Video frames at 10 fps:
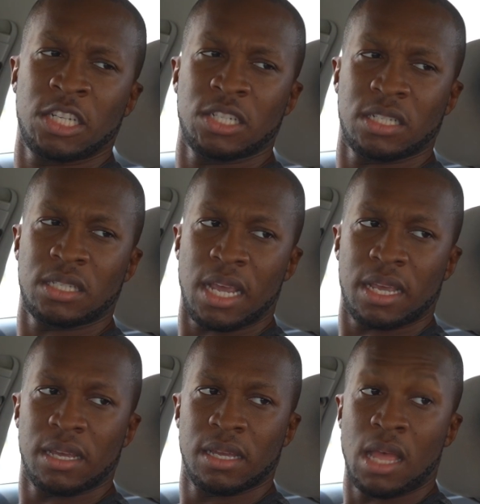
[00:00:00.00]
the dish in the
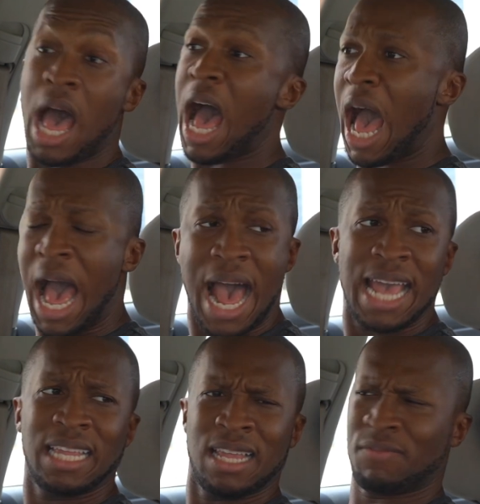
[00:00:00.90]
sink. Uh.
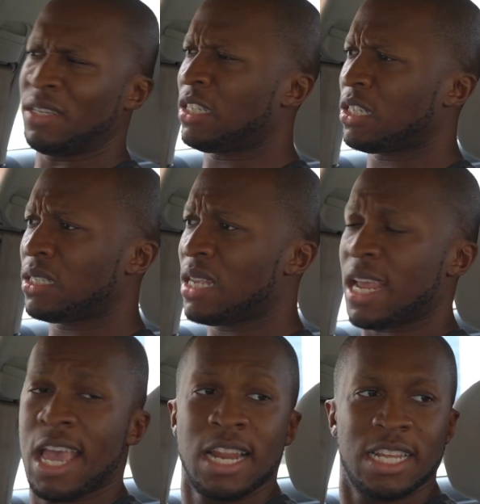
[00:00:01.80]
I left the dish in the
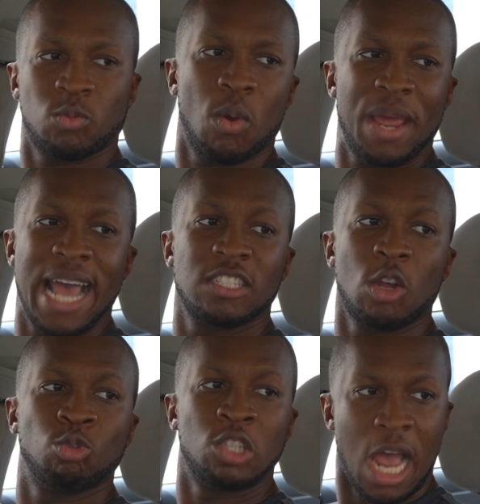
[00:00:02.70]
sink. This woman has
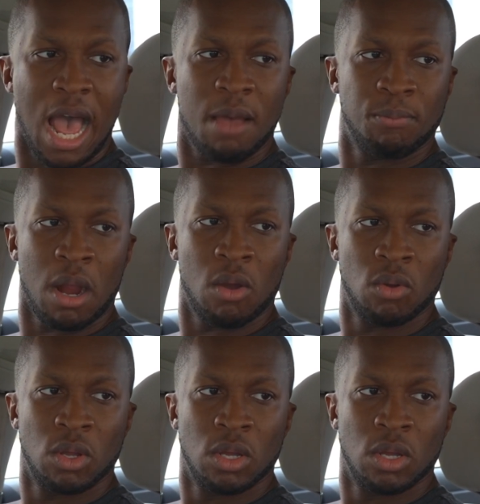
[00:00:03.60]
no job, bro.